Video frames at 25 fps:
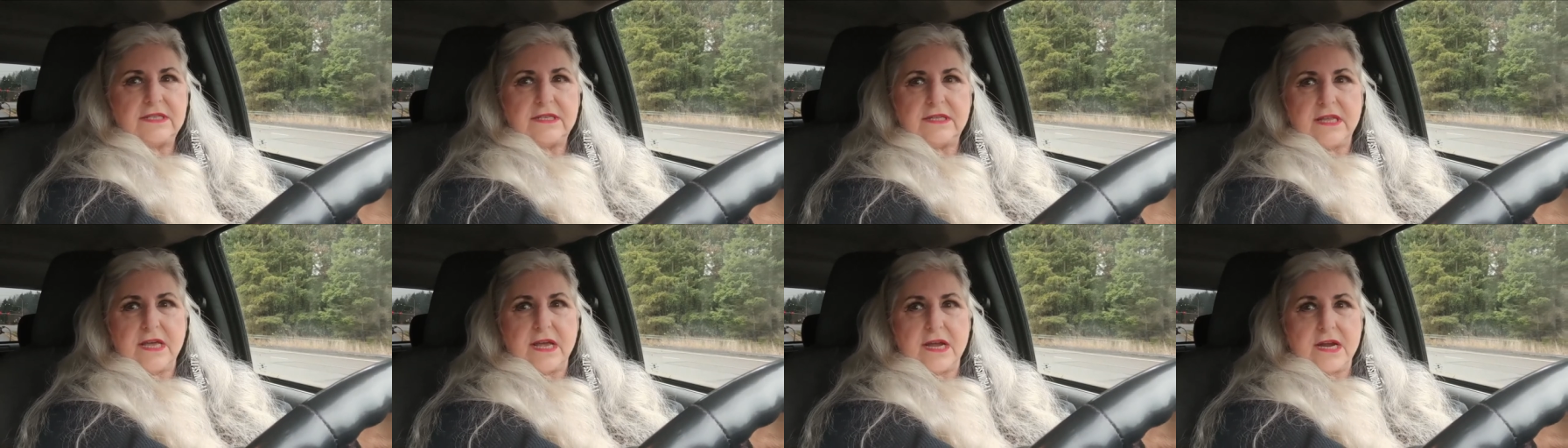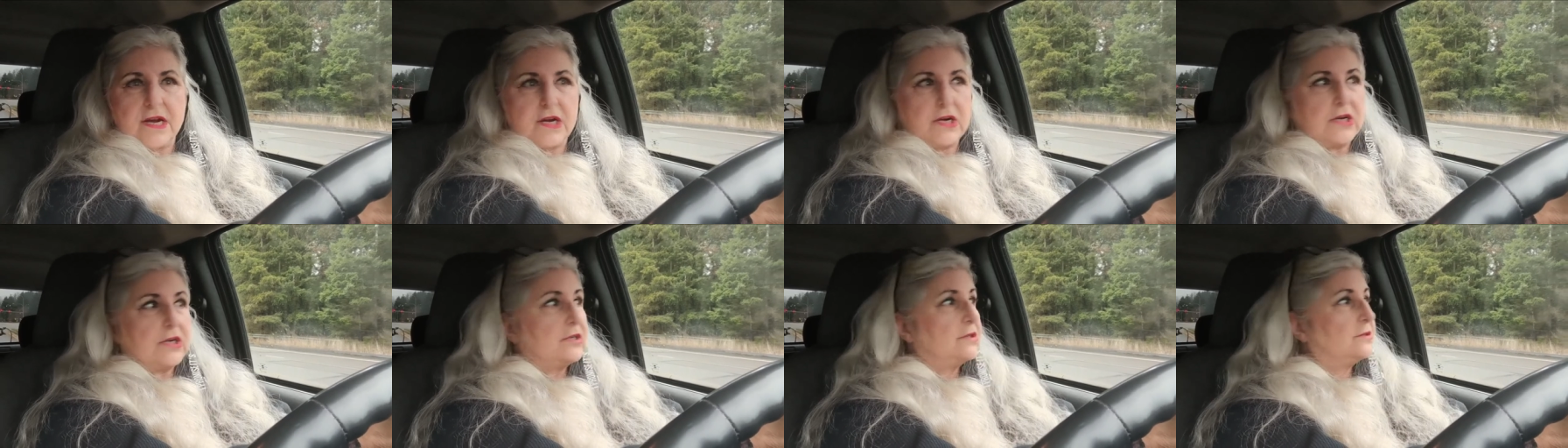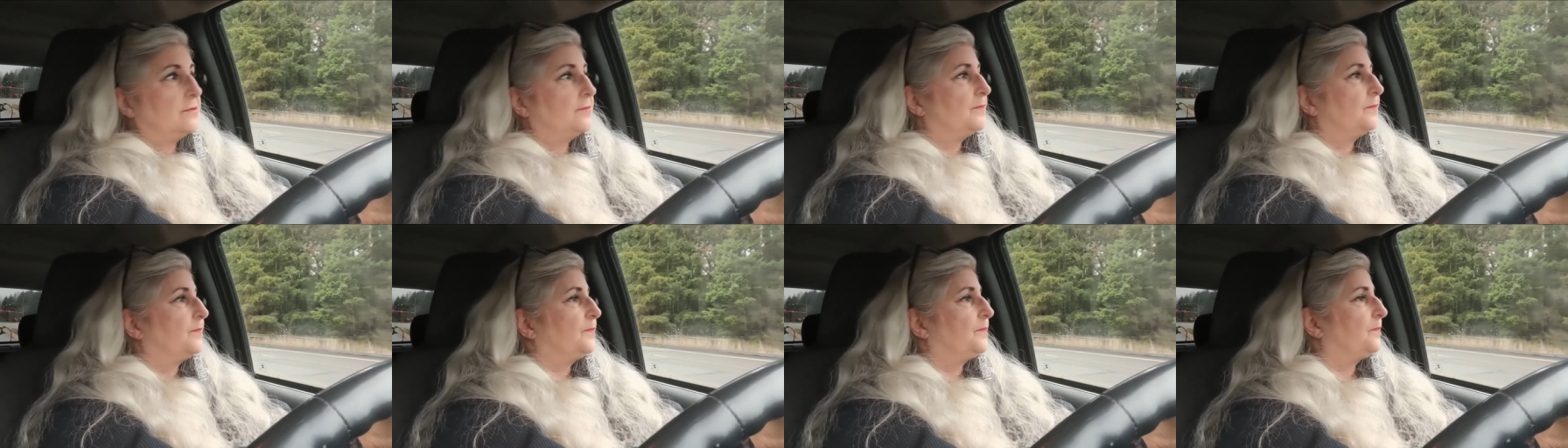there.
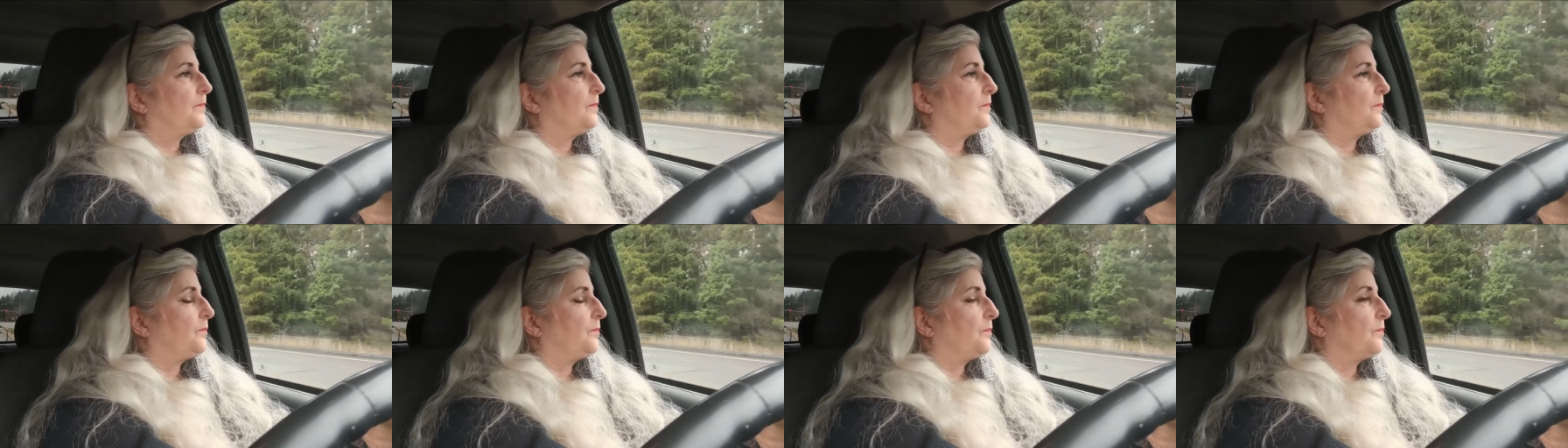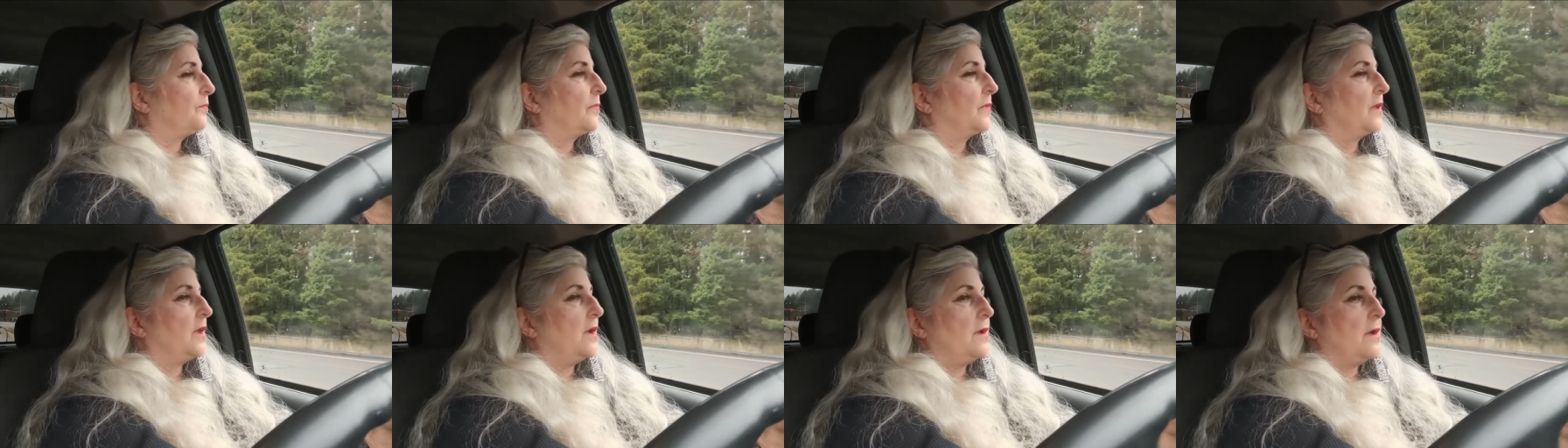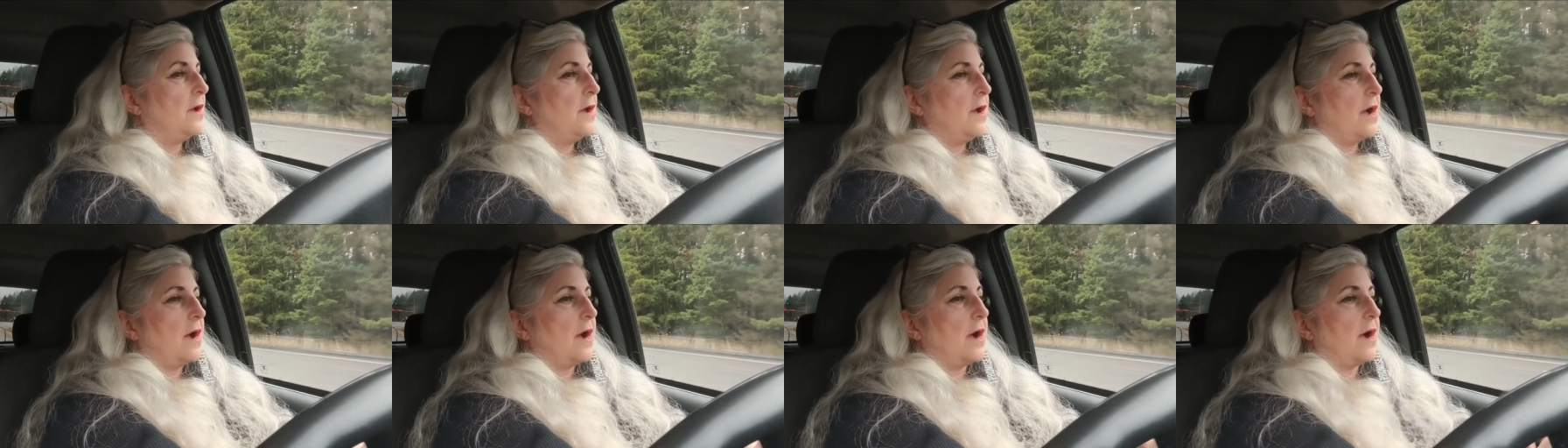
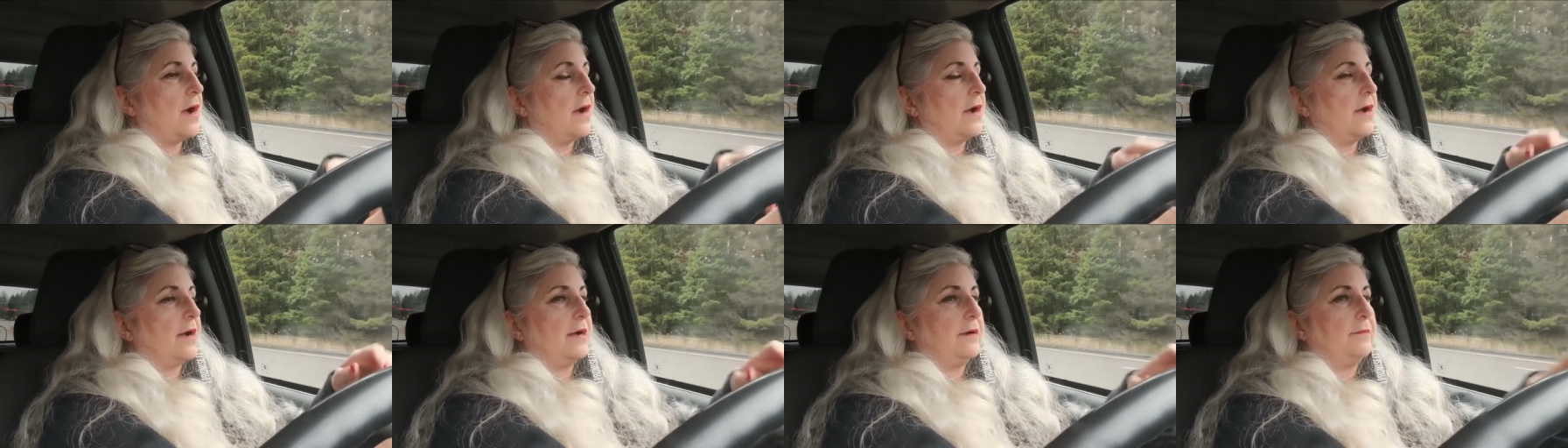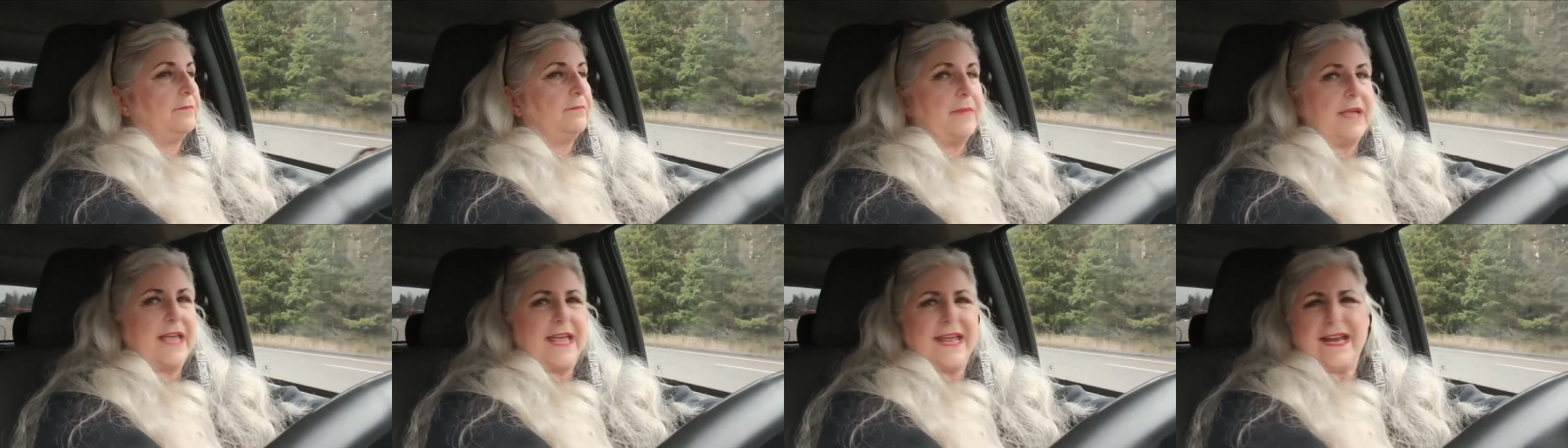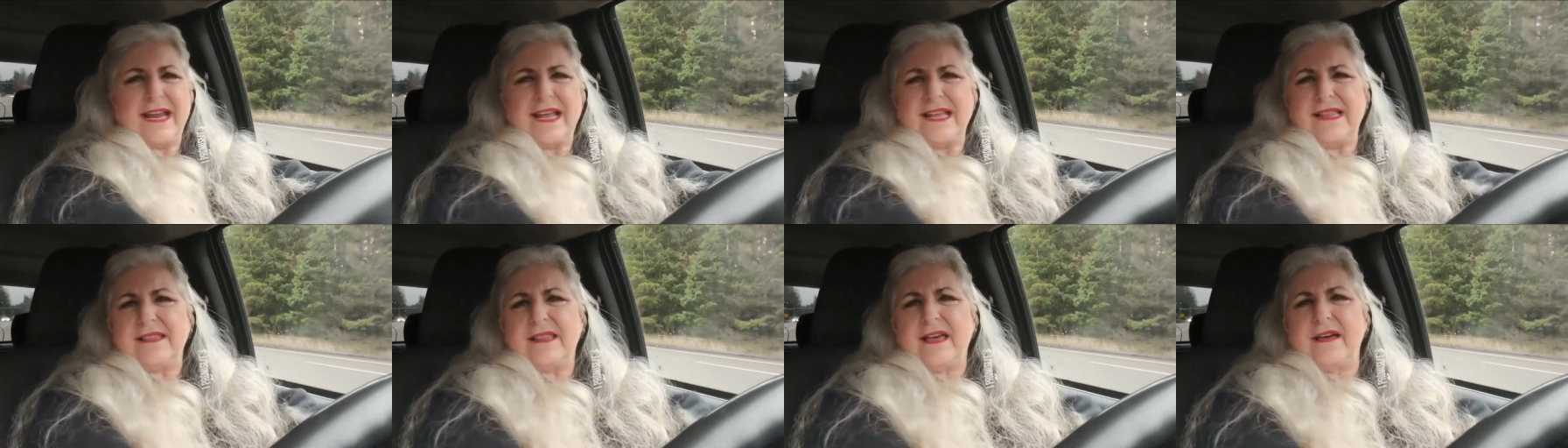
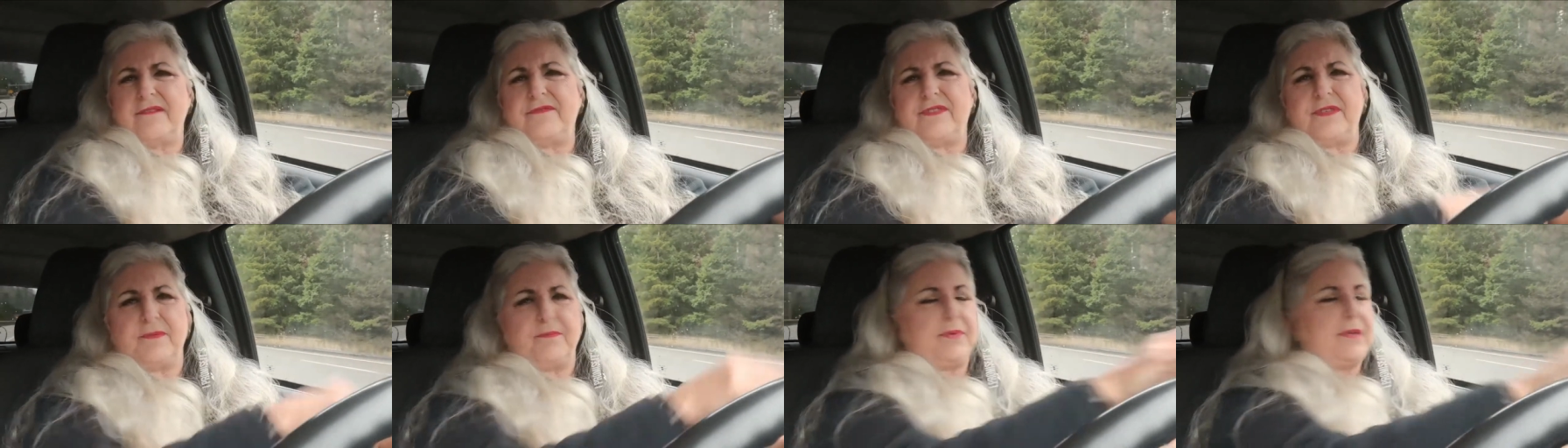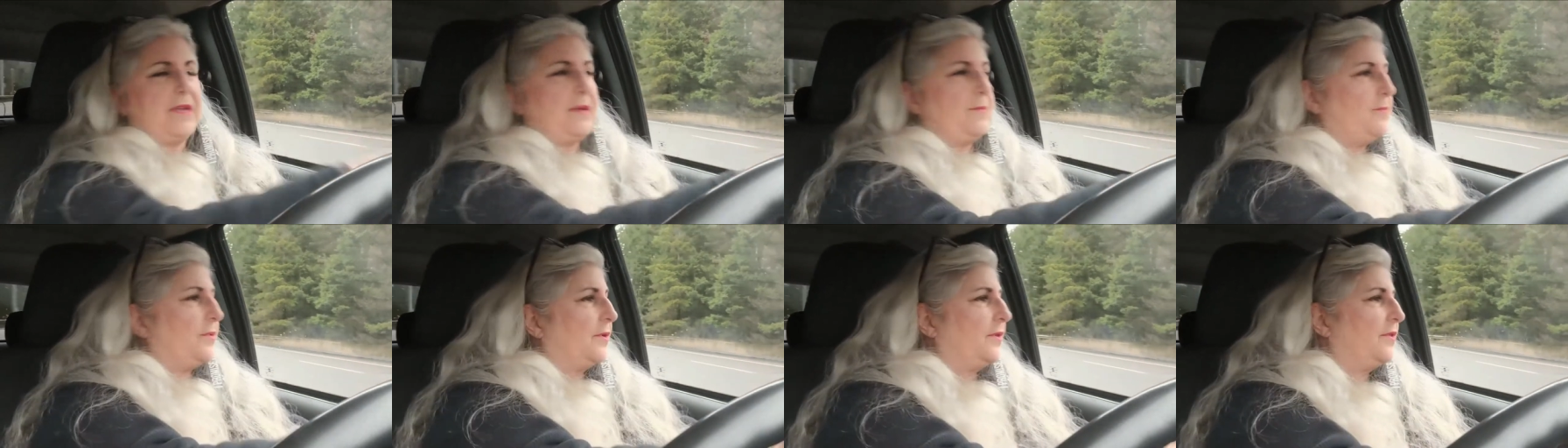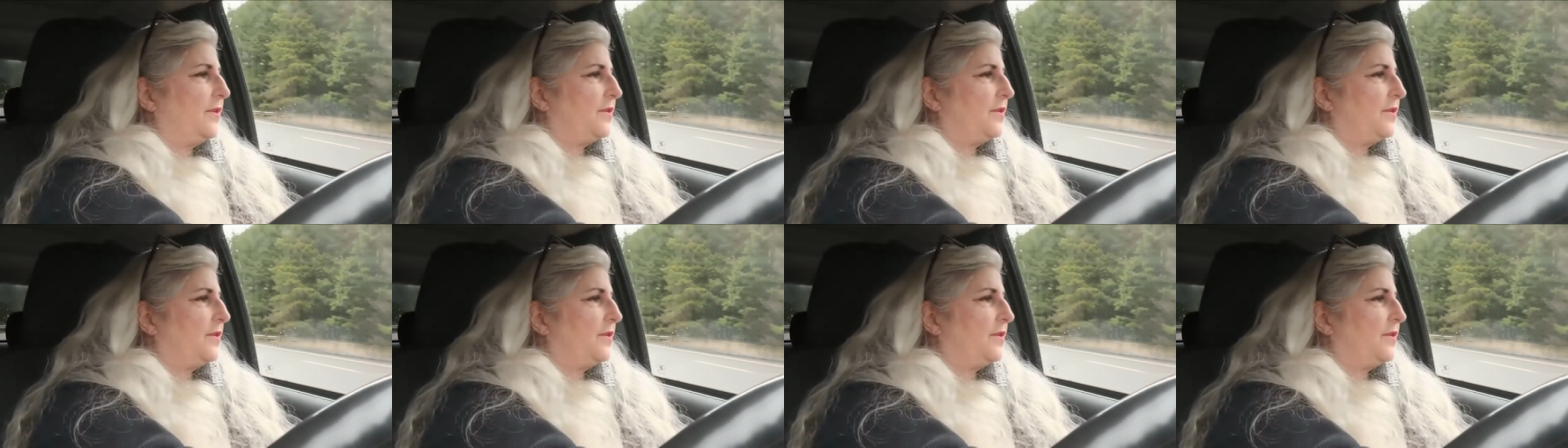And I love the people.